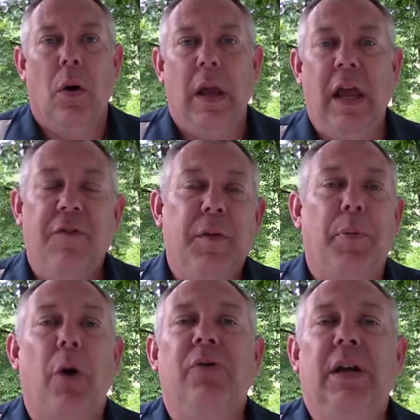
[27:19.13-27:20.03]
If the
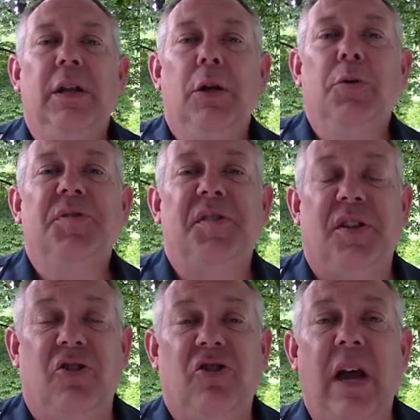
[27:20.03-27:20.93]
protein loses
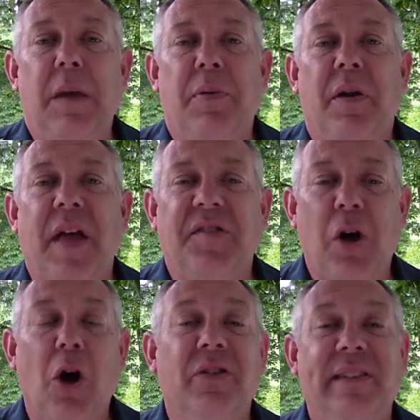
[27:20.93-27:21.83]
its shape, that's
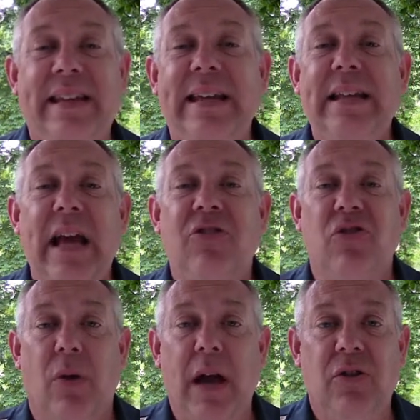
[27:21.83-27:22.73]
called
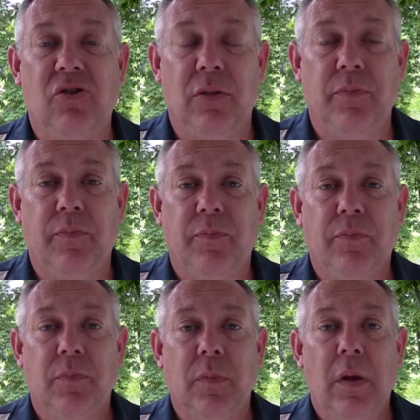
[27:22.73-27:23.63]
denaturation.
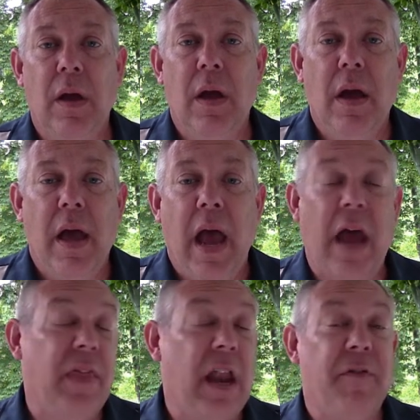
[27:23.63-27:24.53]

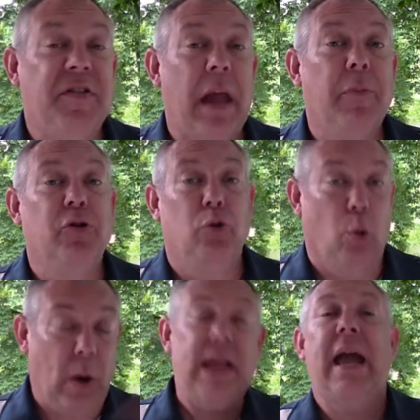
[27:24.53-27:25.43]
And then if it's able
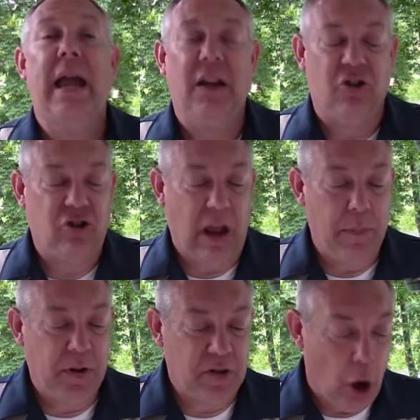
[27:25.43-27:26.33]
to regain its
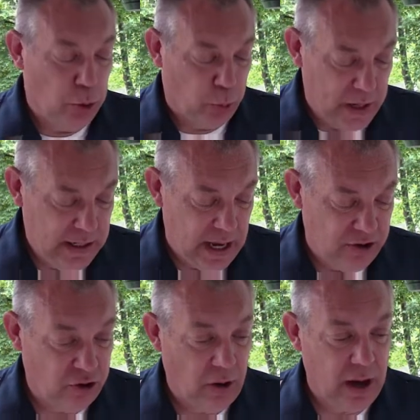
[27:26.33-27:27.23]
shape, it's called
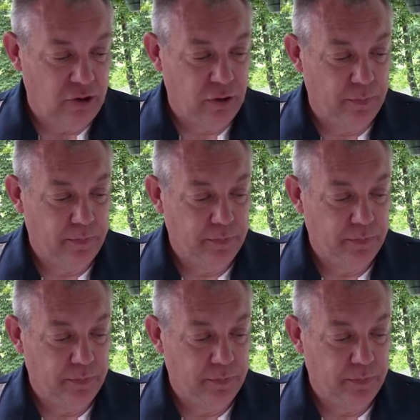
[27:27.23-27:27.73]
renaturation.